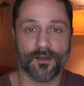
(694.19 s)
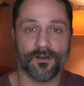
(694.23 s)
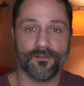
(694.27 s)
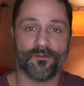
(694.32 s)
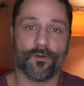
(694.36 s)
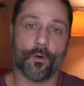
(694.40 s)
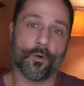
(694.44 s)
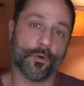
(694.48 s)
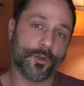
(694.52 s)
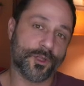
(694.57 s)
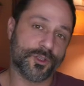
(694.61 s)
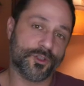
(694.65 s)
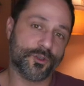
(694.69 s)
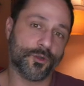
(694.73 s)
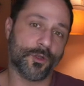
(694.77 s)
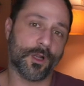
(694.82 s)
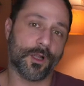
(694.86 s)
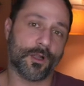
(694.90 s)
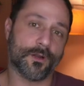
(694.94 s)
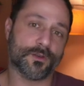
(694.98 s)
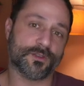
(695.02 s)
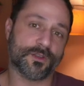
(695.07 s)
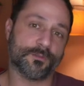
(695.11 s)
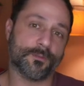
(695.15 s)
For only
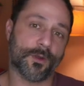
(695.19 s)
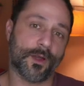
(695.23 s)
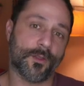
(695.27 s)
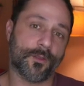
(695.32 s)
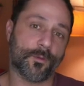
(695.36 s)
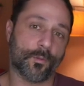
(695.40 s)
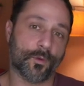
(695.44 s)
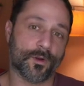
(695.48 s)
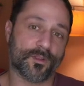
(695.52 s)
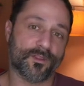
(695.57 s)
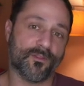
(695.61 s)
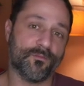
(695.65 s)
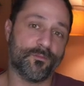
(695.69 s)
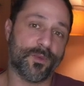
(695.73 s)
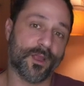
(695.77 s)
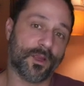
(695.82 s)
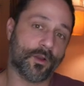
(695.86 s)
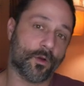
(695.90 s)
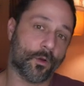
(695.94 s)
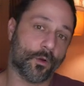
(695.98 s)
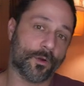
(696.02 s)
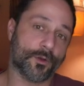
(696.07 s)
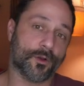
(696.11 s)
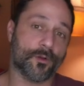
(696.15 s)
$2 a month worth of
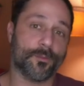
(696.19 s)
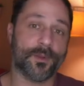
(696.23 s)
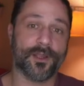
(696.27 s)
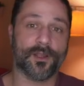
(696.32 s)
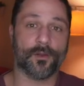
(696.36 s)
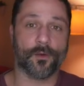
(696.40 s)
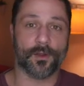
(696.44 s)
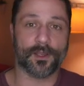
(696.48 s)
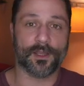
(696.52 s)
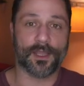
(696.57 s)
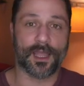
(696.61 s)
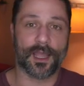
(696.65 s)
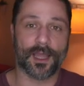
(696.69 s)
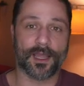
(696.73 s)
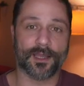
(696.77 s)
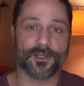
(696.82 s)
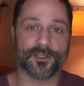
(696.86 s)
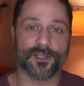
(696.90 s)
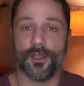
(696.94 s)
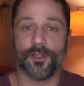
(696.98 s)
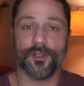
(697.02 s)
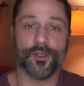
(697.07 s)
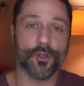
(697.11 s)
Bitcoin or Bitcoin Cash,